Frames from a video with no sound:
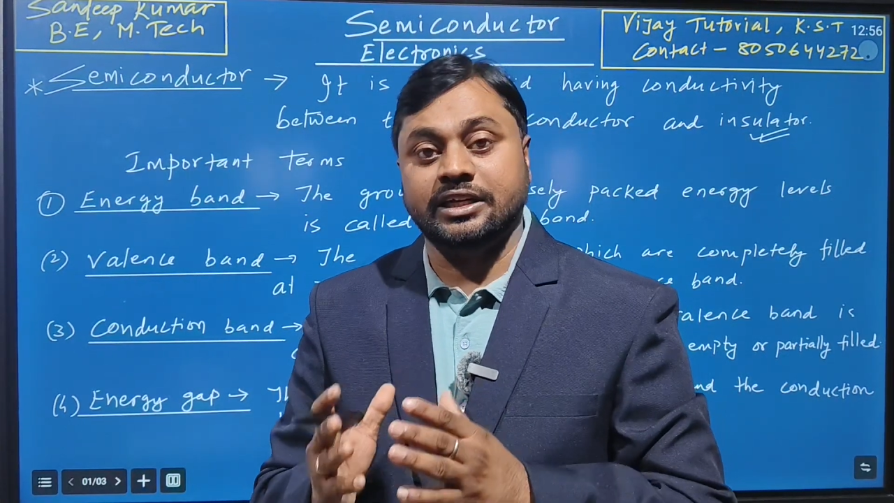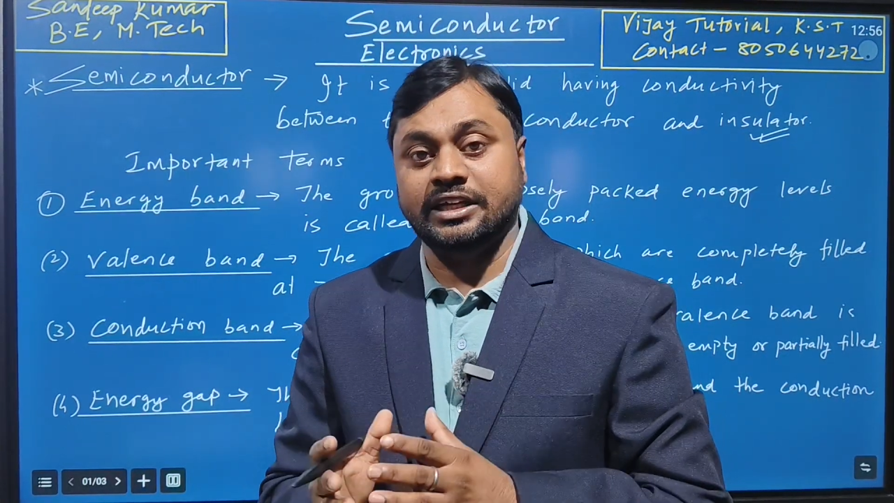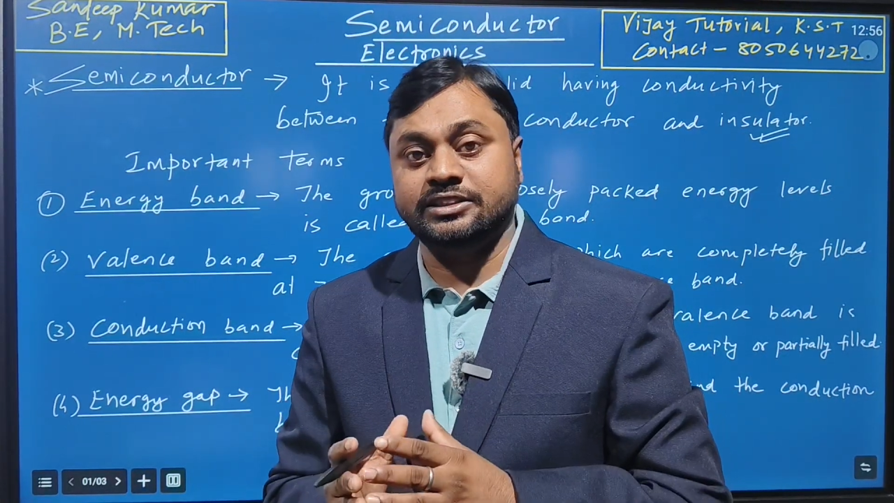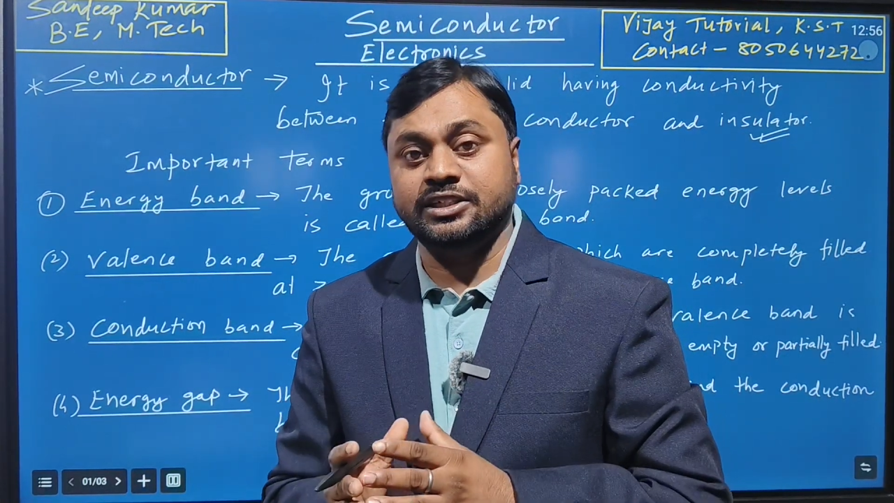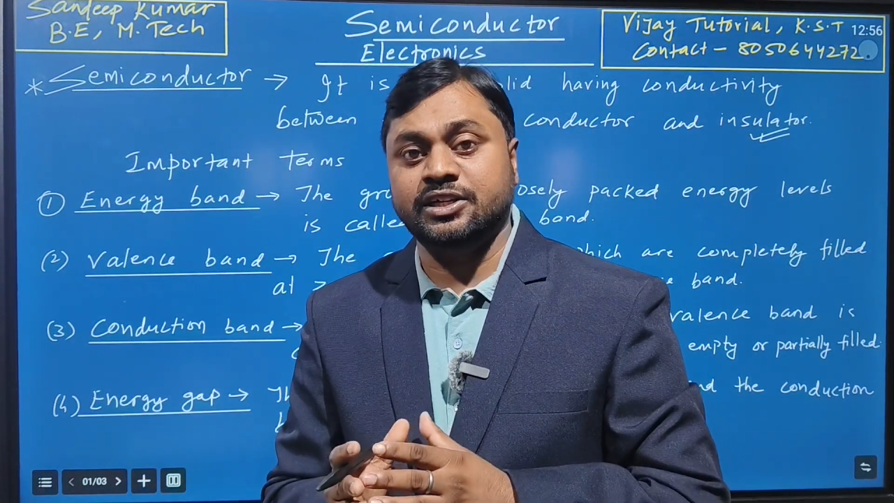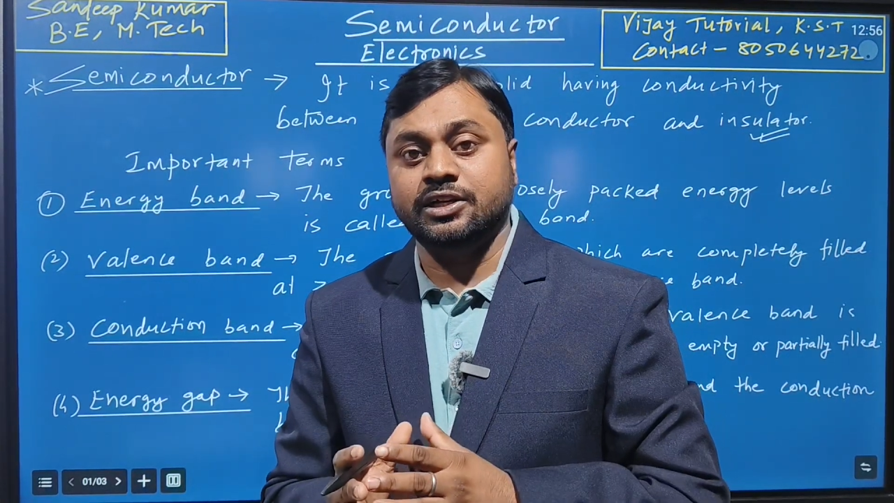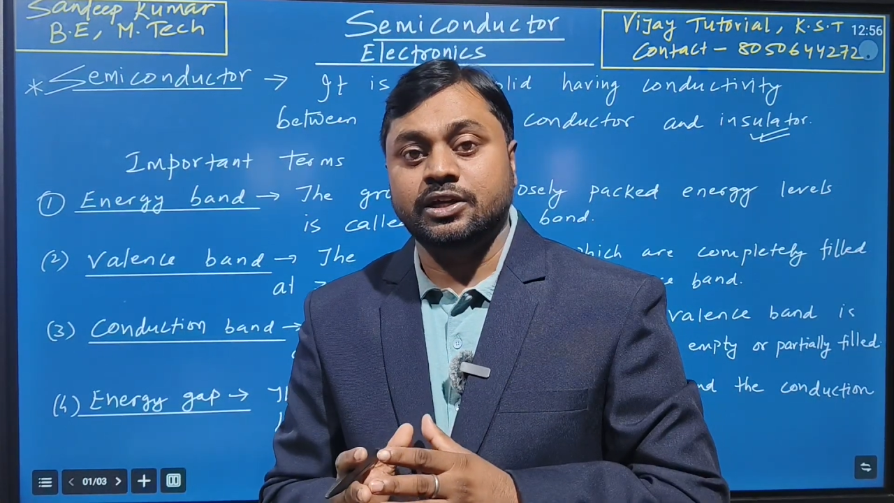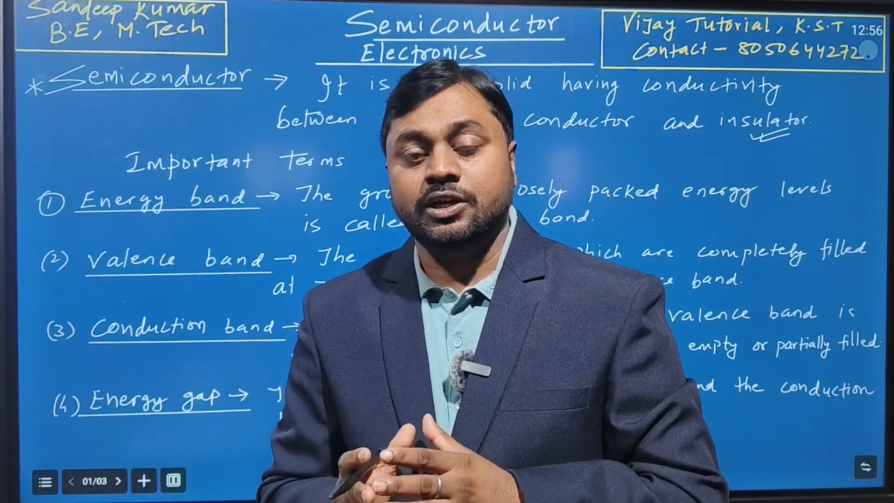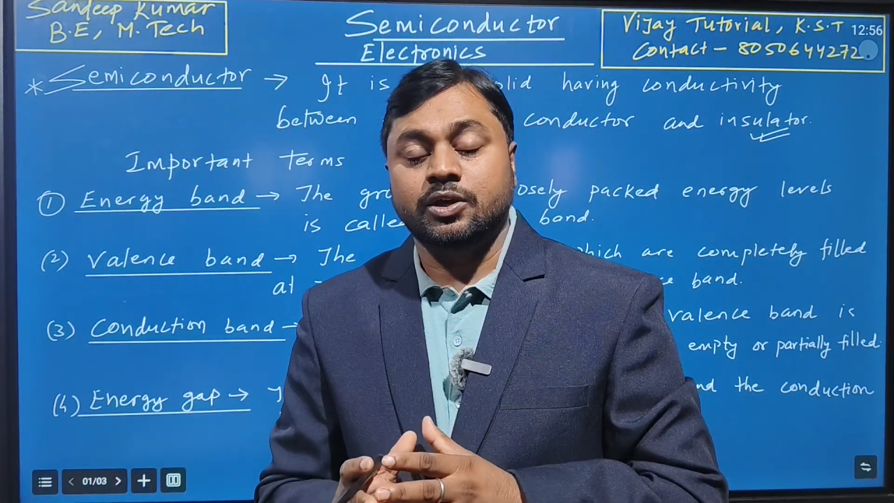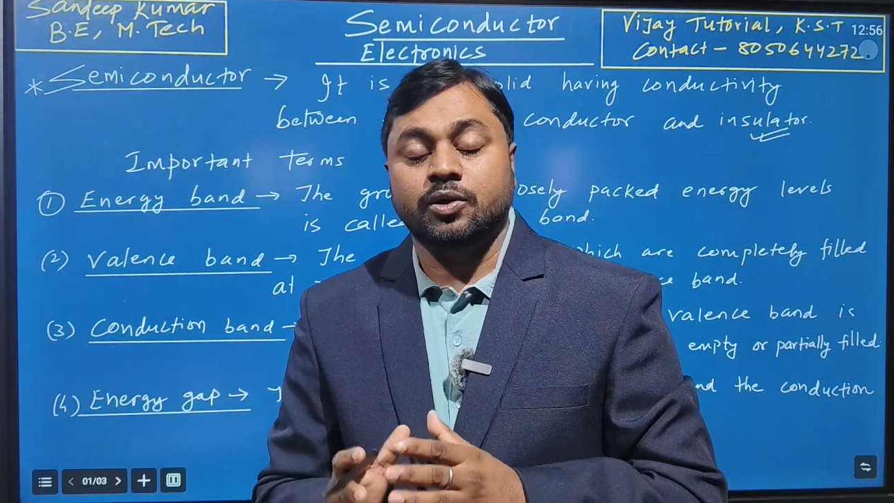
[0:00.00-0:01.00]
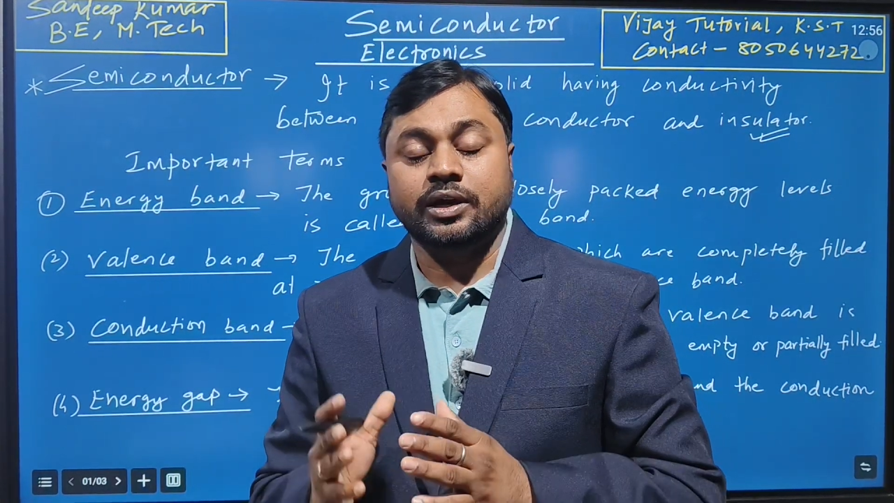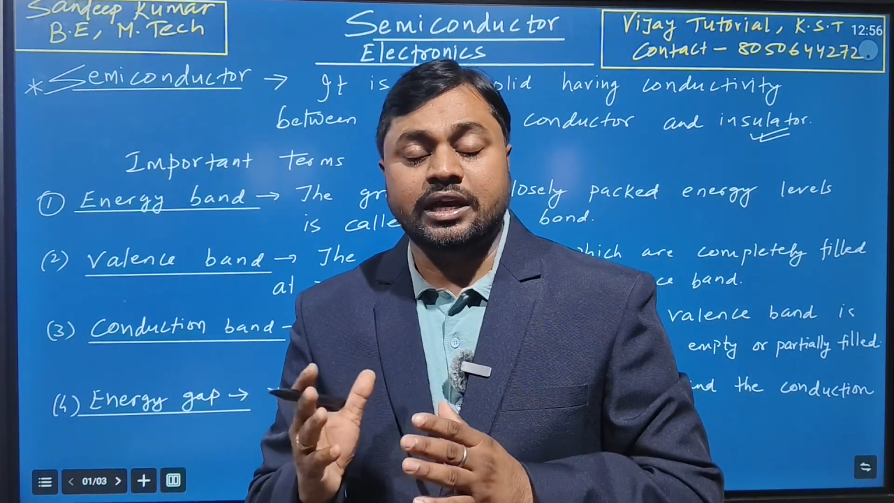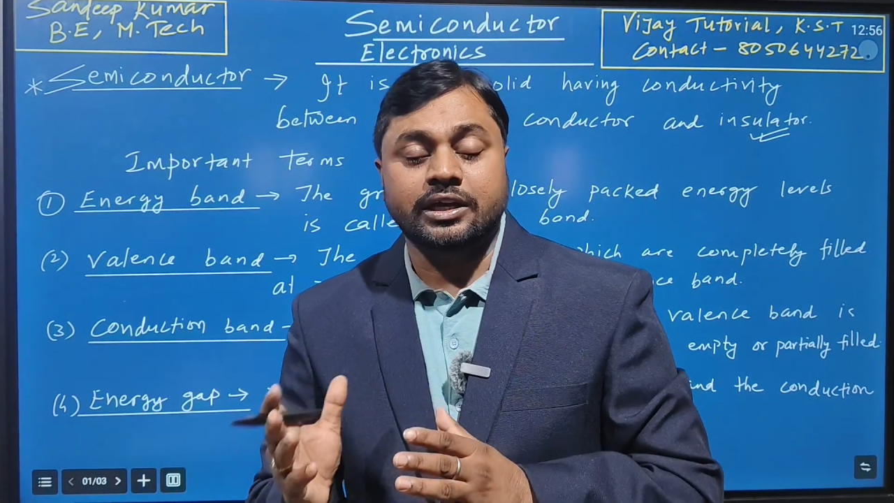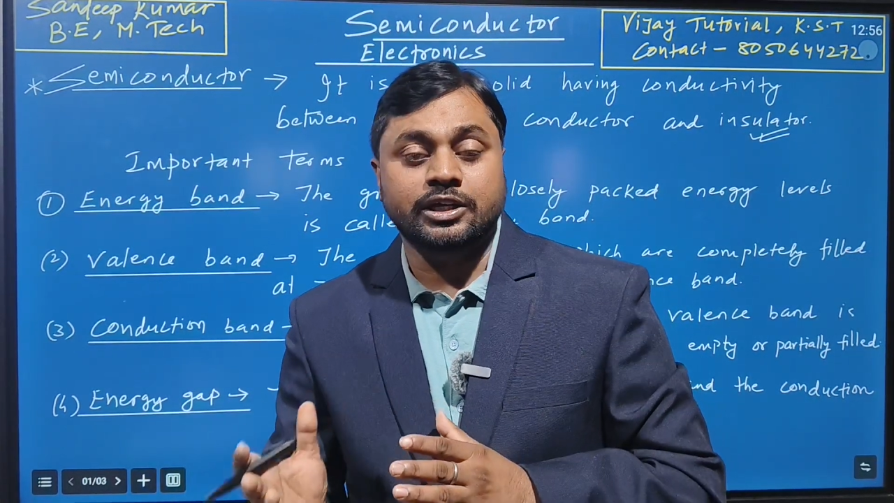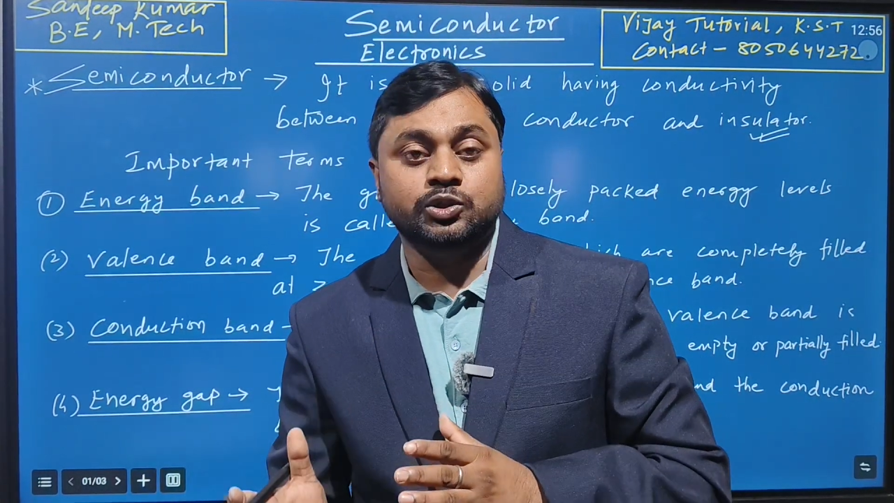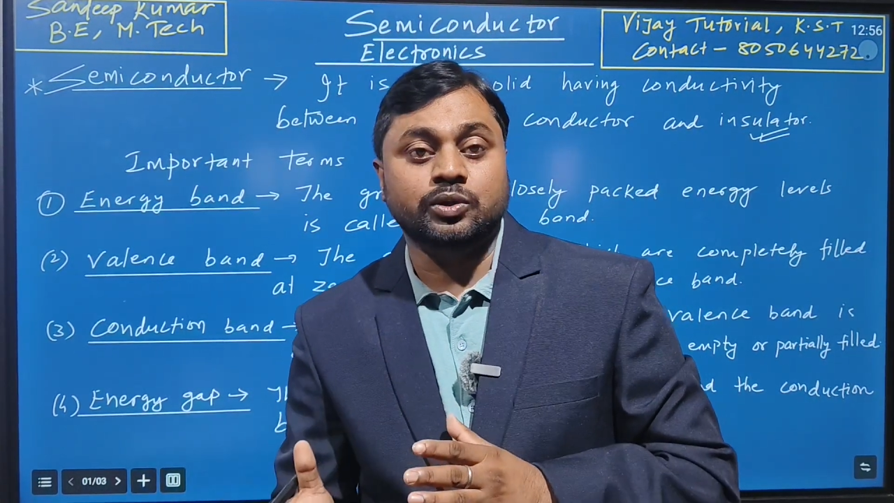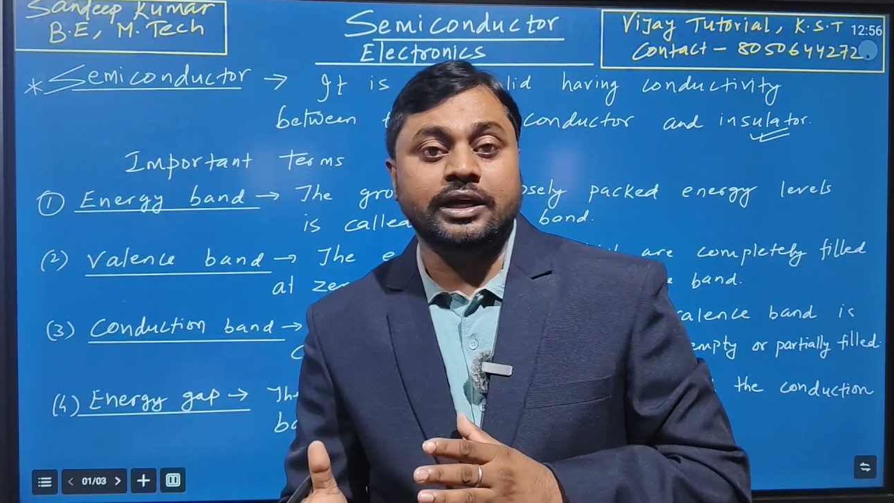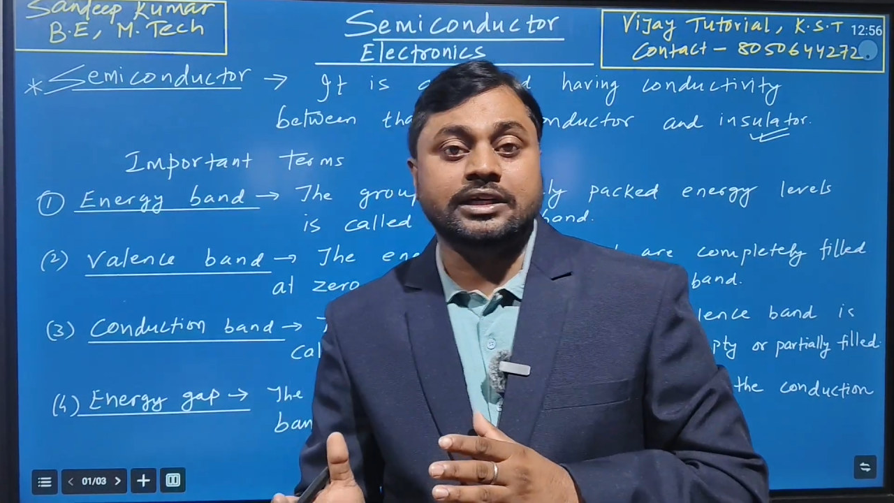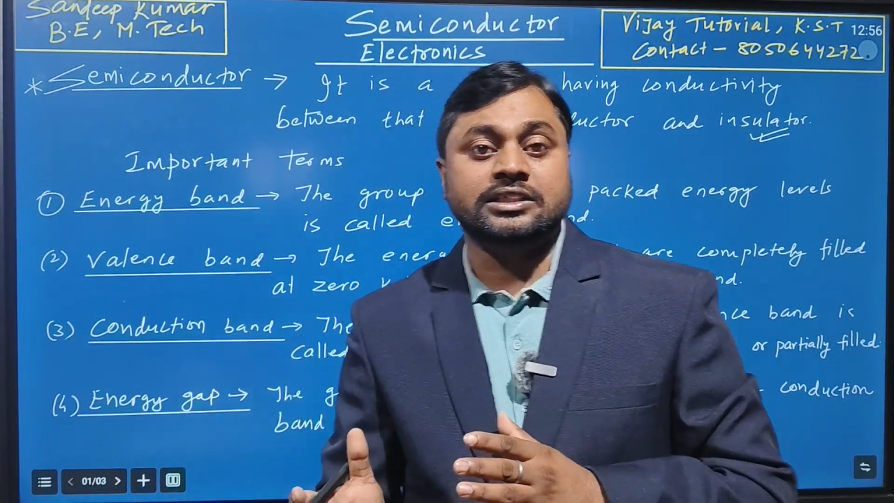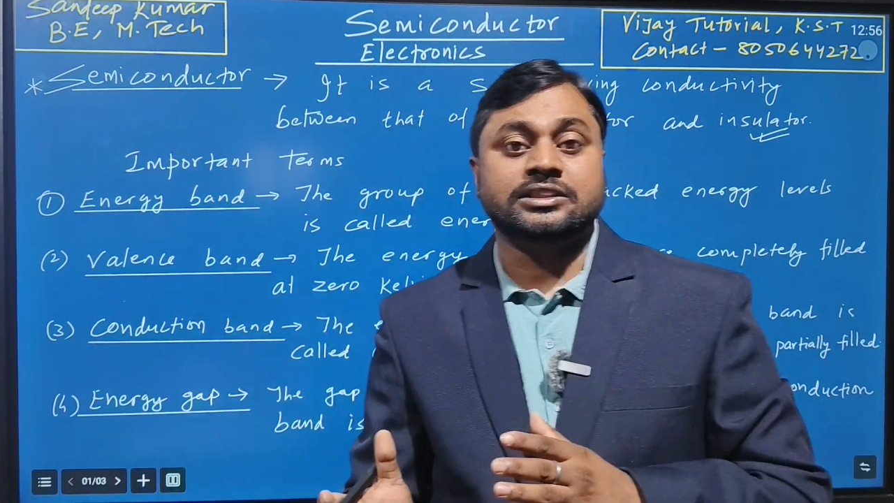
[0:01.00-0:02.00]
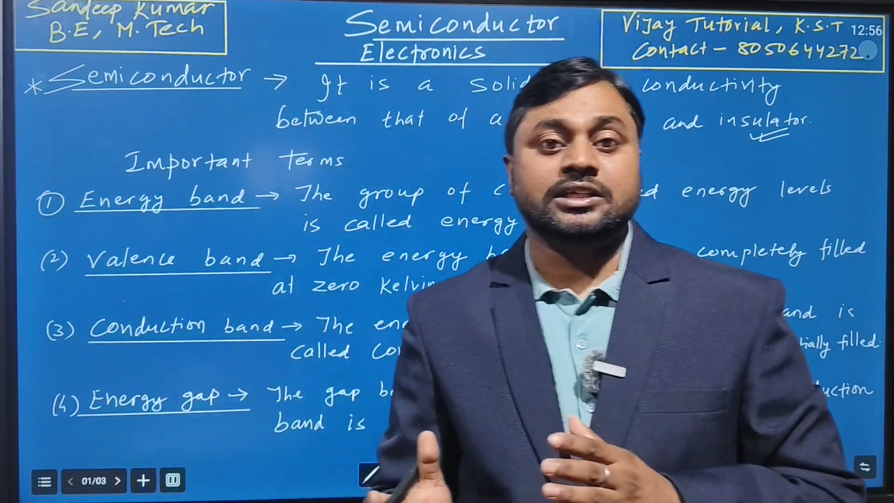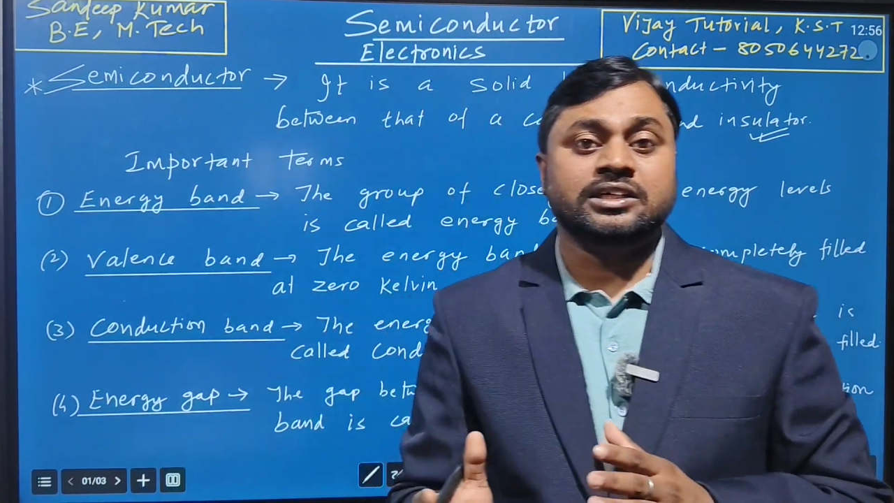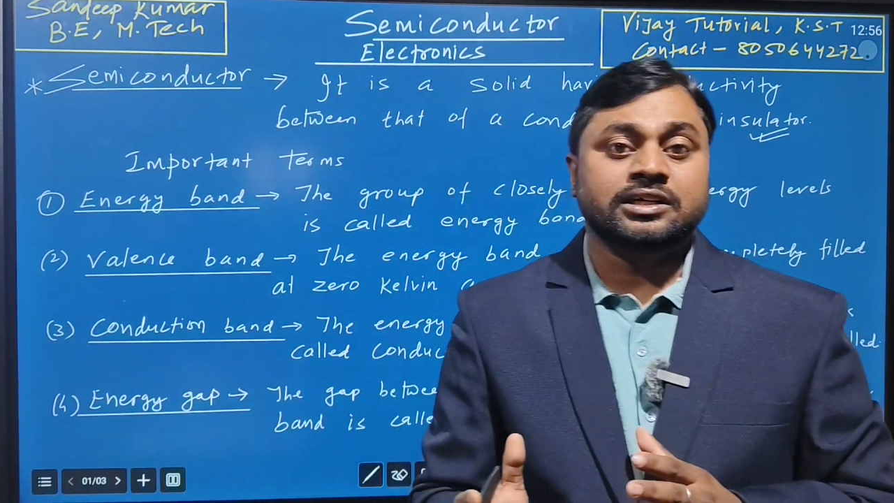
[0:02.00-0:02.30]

less. Okay, insulators